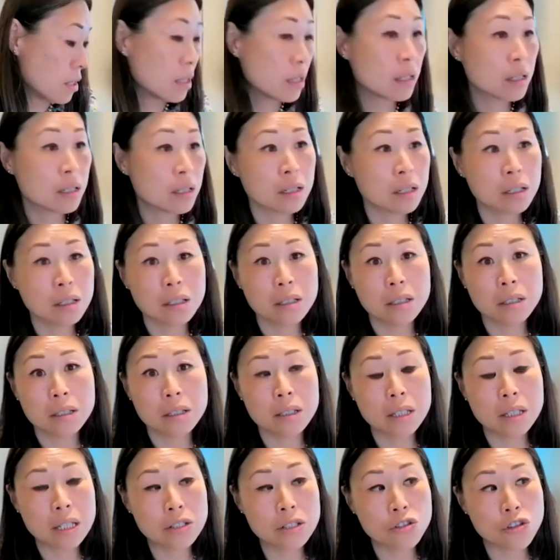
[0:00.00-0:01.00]

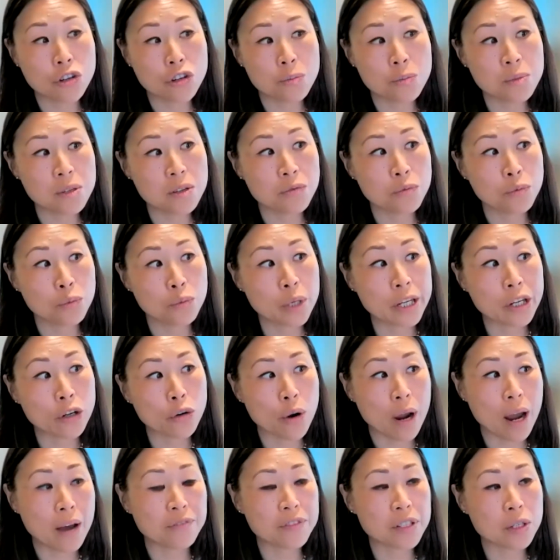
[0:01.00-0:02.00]
in terms of
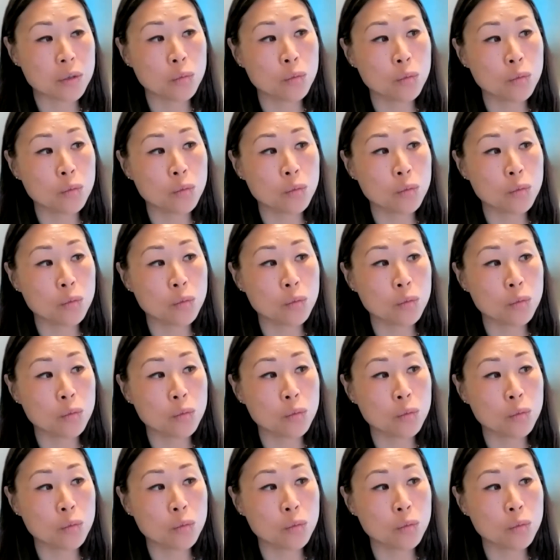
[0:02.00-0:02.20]
recrafting